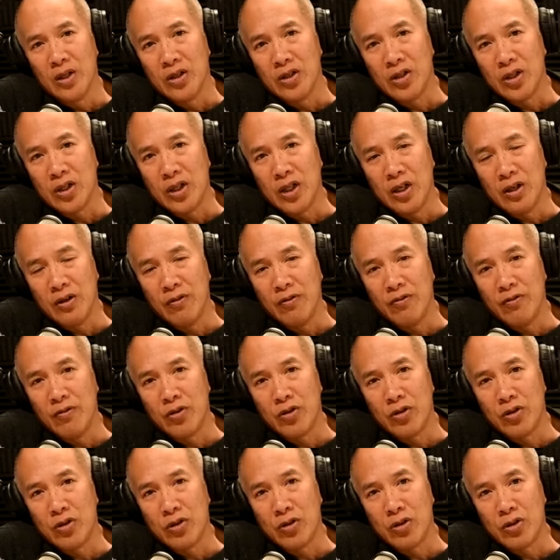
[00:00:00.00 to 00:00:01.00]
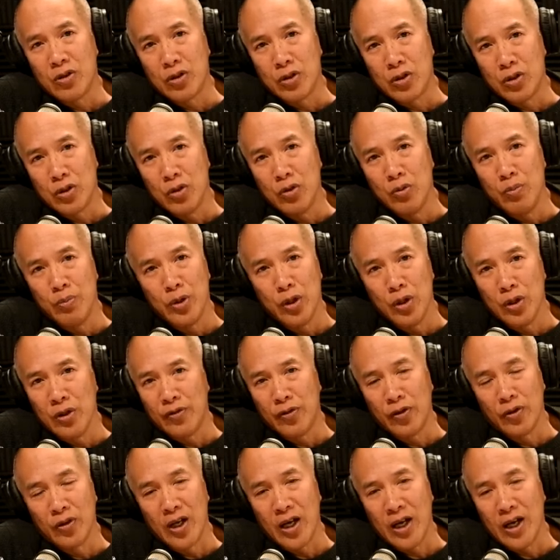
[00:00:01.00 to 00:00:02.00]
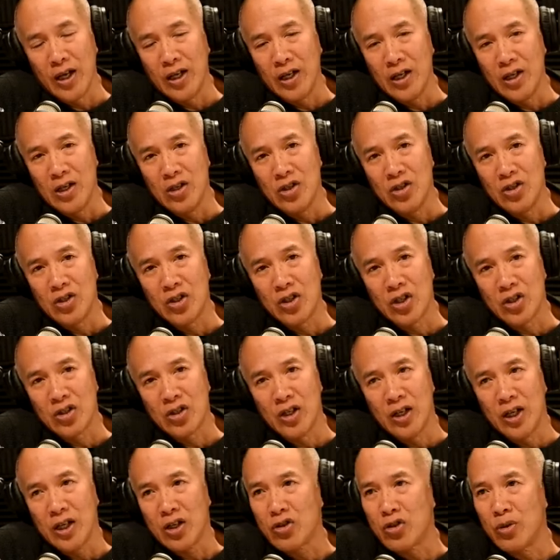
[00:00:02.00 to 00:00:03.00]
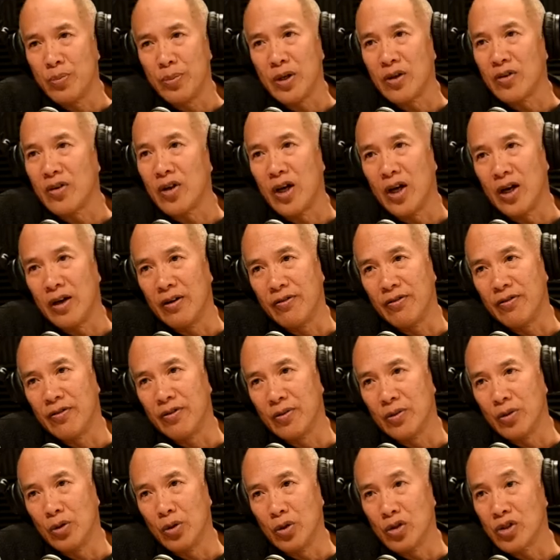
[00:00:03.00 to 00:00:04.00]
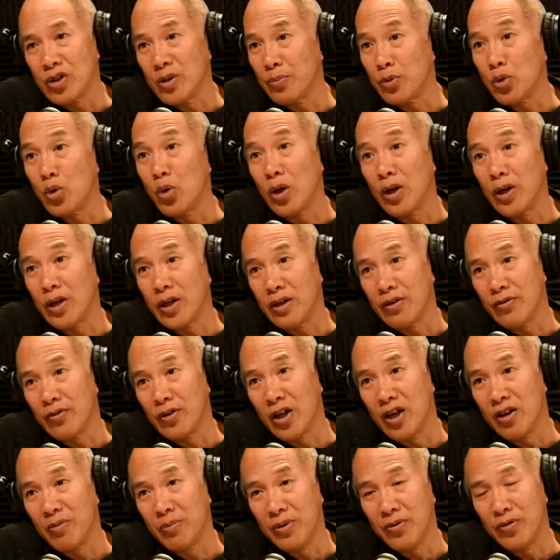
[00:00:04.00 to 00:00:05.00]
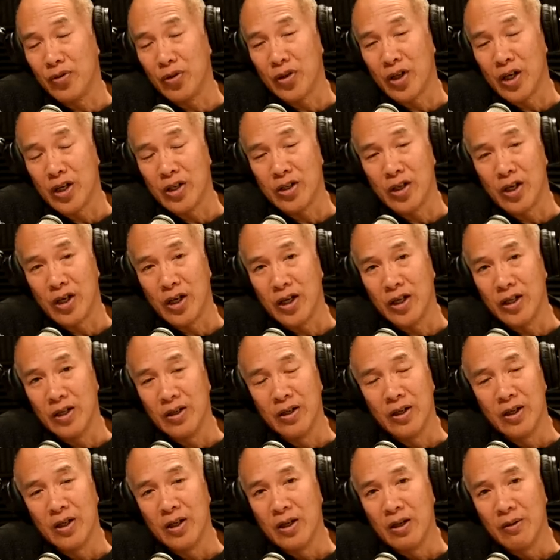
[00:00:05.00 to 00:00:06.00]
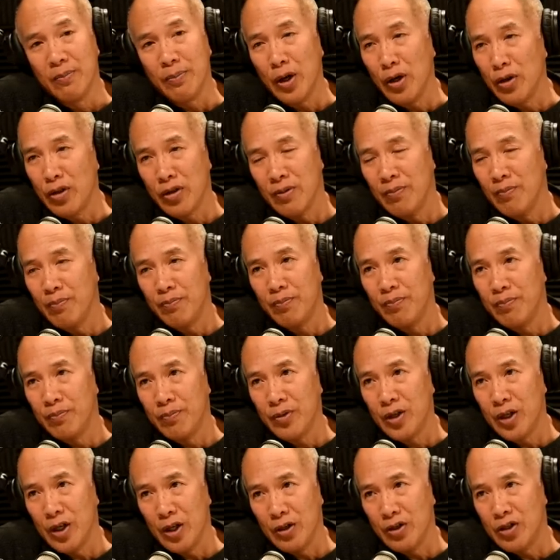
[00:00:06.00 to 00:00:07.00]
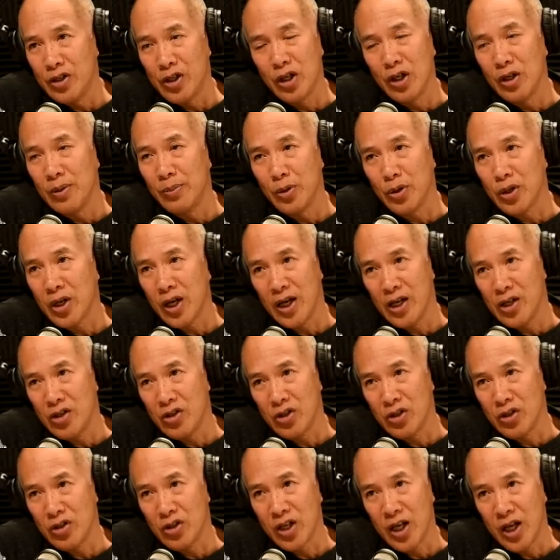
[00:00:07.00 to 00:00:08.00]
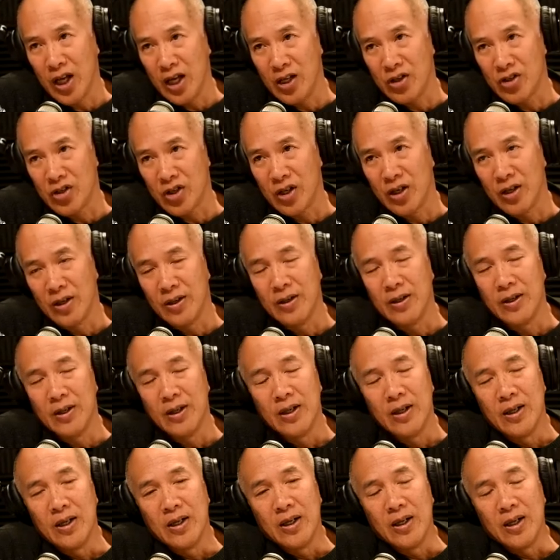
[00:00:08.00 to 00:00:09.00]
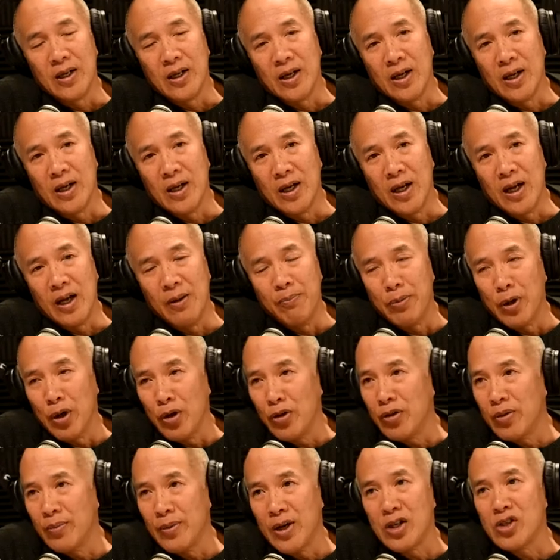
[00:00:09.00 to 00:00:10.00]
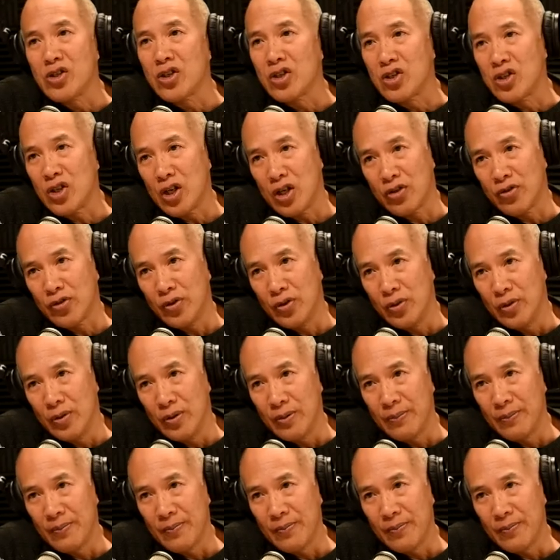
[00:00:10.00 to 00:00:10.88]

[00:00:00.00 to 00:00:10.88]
to give two beautiful ladies just an extra bit of life or some quality of life before they died. Both of them, you know, terrible cases, cancer, uh, and both of them unsuccessful.